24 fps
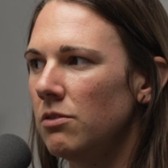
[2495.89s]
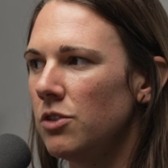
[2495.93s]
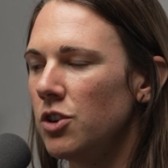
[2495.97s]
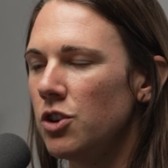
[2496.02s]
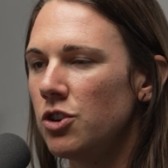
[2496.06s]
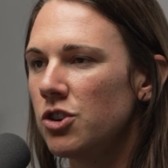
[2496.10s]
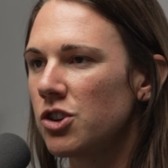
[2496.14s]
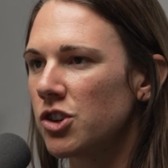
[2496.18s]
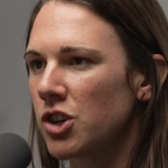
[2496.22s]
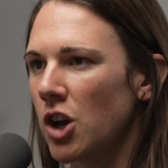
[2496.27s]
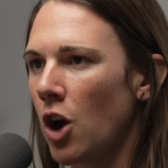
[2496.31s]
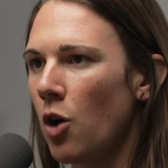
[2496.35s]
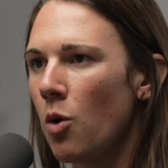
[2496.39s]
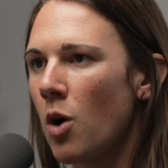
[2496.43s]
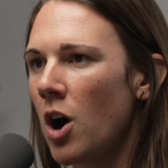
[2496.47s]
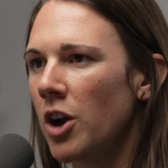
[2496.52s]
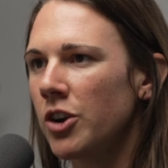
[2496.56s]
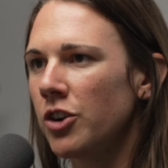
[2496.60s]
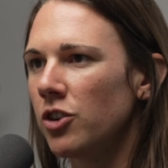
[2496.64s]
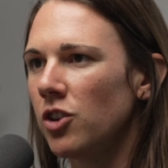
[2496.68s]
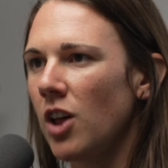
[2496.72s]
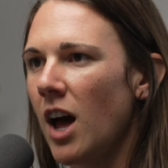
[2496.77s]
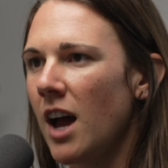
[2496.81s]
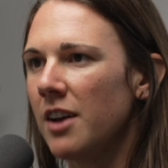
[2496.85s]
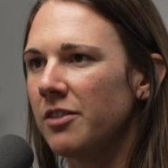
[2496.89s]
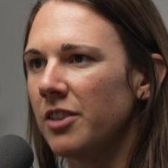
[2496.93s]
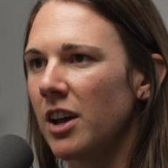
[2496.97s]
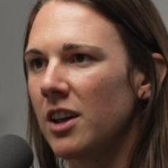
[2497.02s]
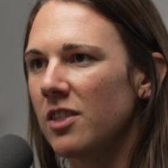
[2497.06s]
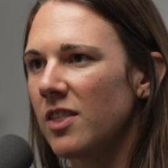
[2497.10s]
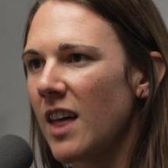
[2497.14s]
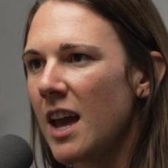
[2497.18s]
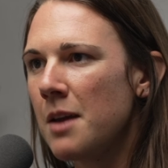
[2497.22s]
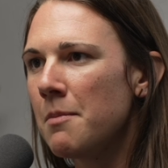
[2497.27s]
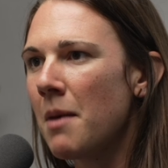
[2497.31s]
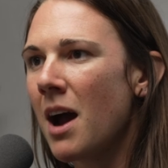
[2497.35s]
You just go on your life.
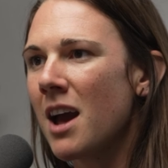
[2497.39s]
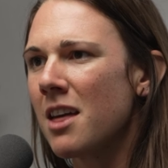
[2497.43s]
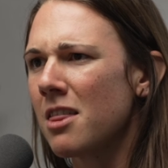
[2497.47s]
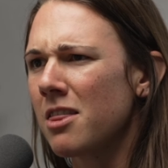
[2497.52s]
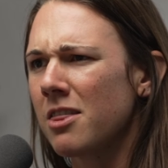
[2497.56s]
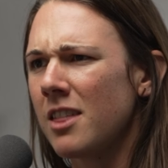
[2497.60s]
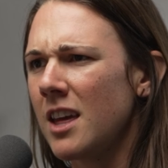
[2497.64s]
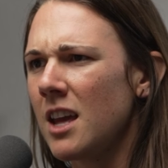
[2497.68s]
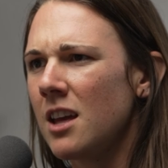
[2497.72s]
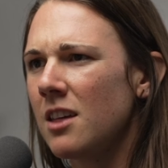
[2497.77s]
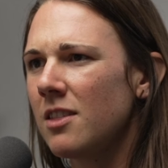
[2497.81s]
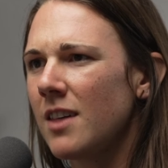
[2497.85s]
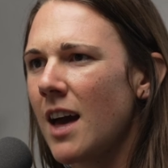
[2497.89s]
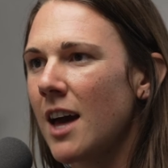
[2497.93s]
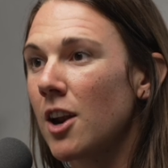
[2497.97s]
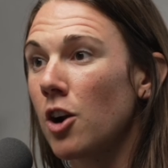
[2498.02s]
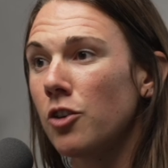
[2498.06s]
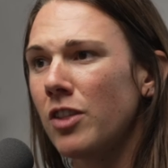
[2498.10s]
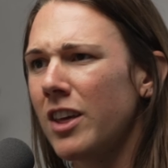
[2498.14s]
Like, they might think that.